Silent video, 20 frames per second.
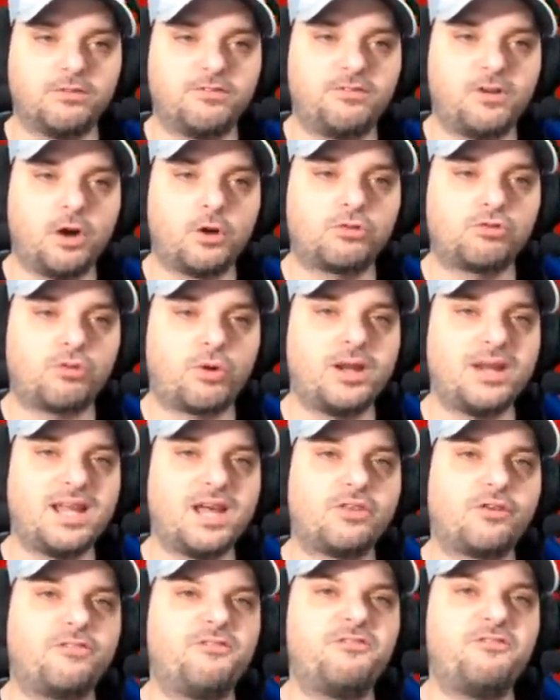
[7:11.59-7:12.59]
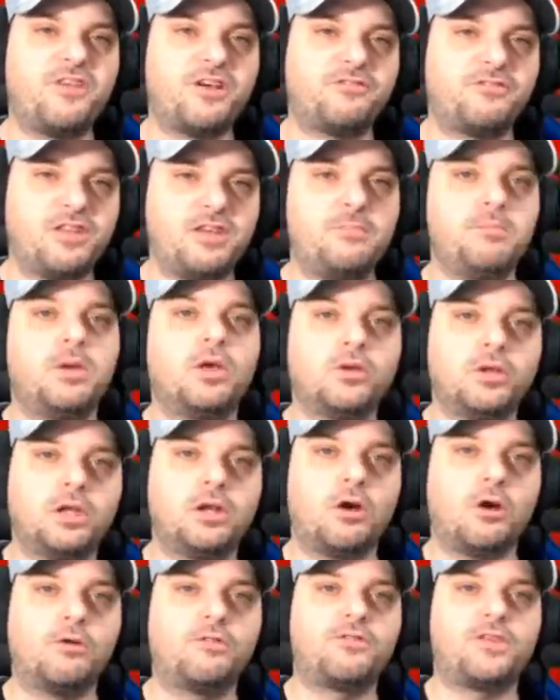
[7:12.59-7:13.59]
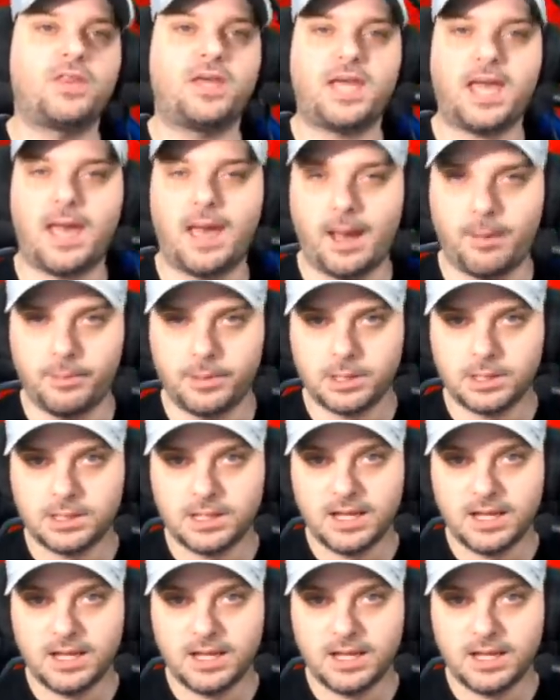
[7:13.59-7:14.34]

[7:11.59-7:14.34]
Folks, right now they're $50 million over the cap.